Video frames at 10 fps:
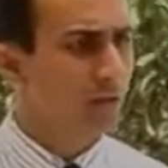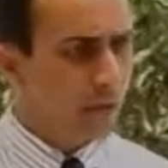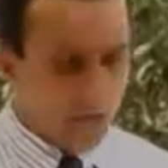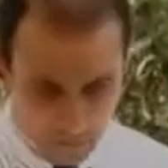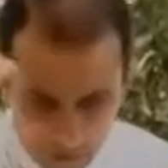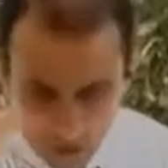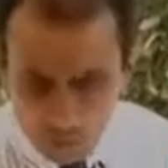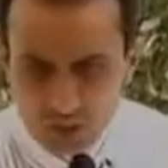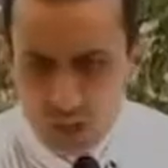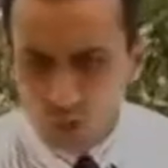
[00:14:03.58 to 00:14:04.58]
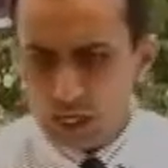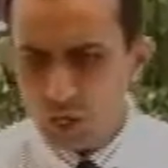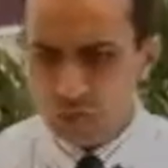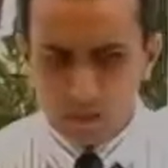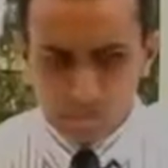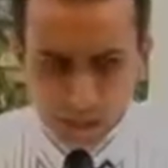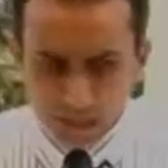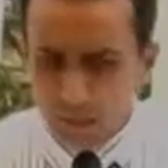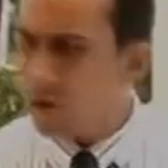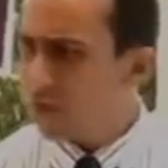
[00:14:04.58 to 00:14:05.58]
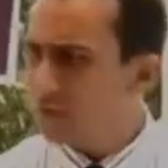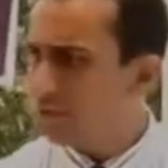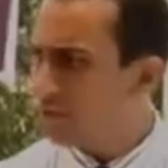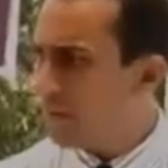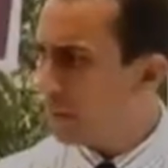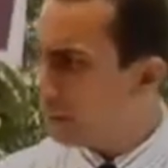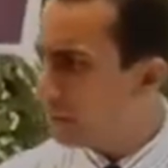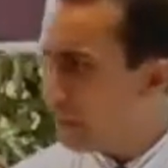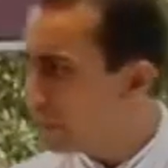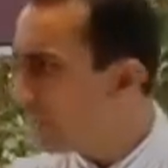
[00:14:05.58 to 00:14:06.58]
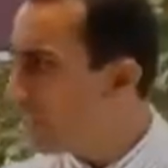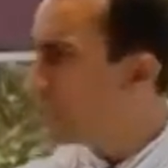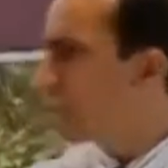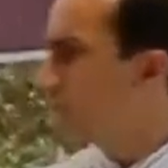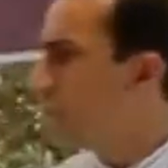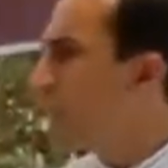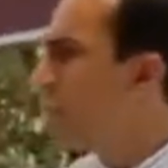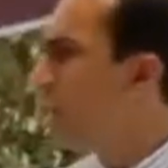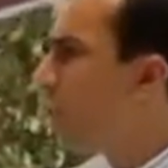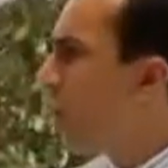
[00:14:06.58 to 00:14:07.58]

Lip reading: And Miriam was the only one, and being a part of the family, being the leader of the women,